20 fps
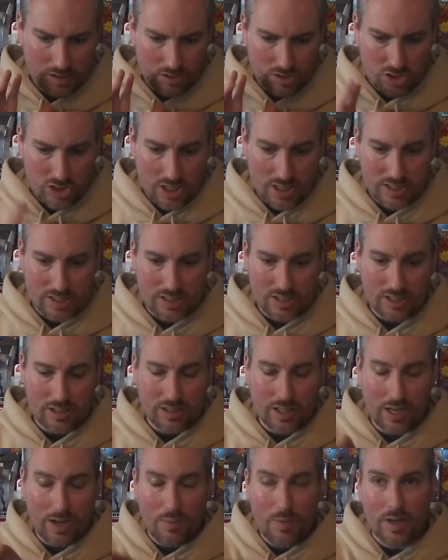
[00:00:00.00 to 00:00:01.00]
just
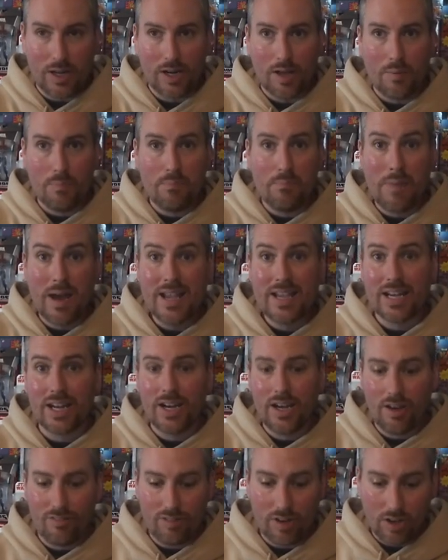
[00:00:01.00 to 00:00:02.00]
that they were going to make
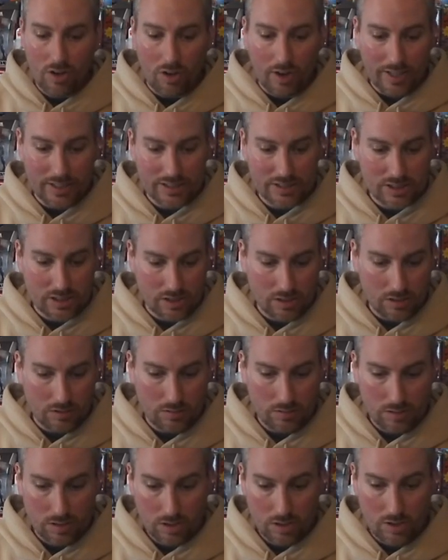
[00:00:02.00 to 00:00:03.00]
another line
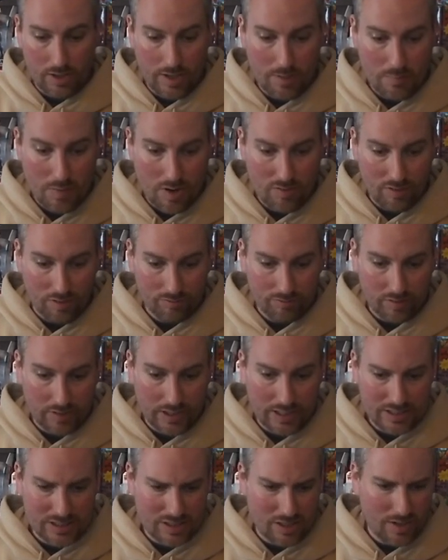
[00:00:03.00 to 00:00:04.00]
to kind of move on from
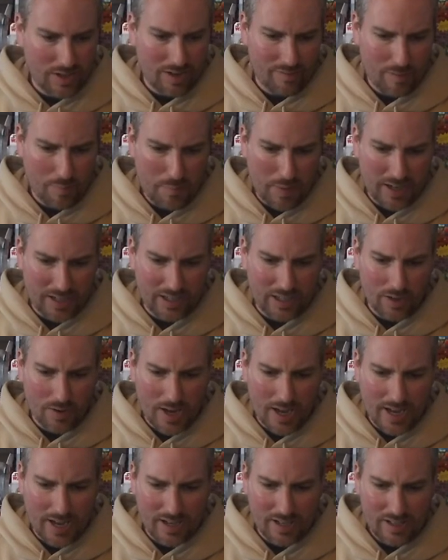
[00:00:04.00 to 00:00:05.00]
this. So another Bucky
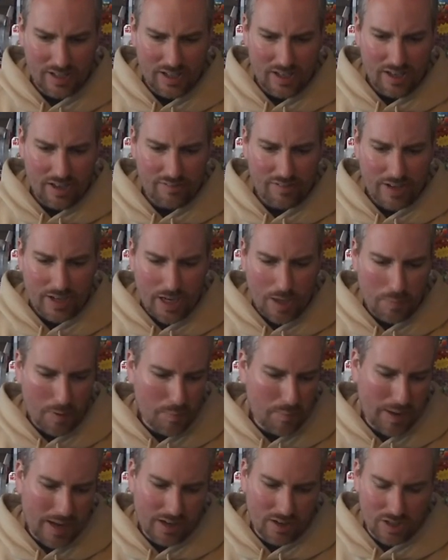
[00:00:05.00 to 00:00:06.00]
O'Hare, fit a couple
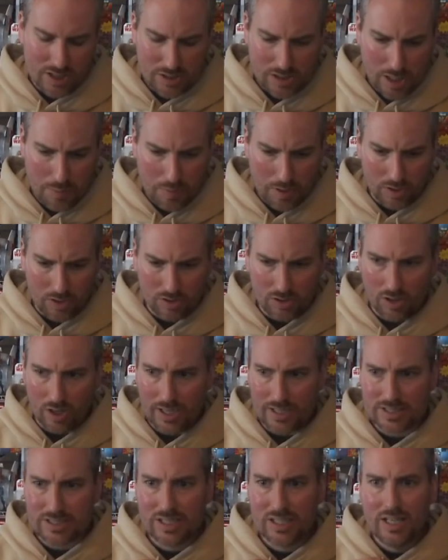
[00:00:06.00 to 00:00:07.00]
of bad guys, a couple of good
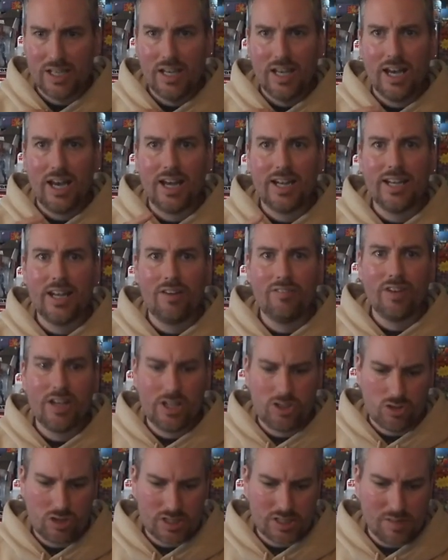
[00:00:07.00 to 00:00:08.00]
guys. And the other
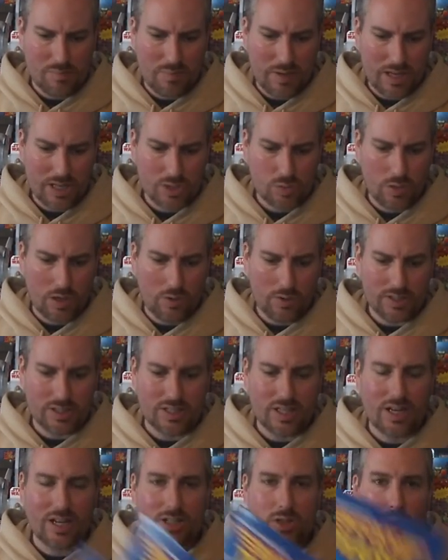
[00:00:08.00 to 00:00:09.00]
interesting bit as well is
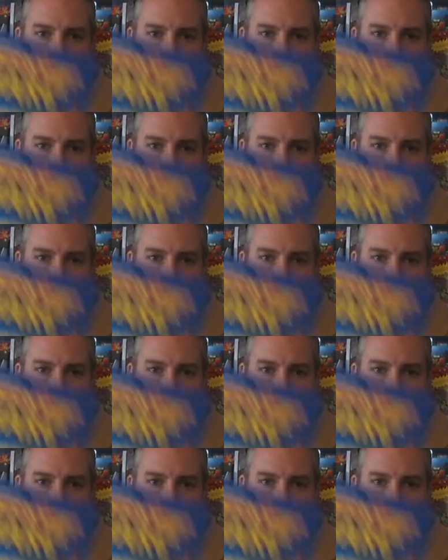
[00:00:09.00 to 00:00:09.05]
that there's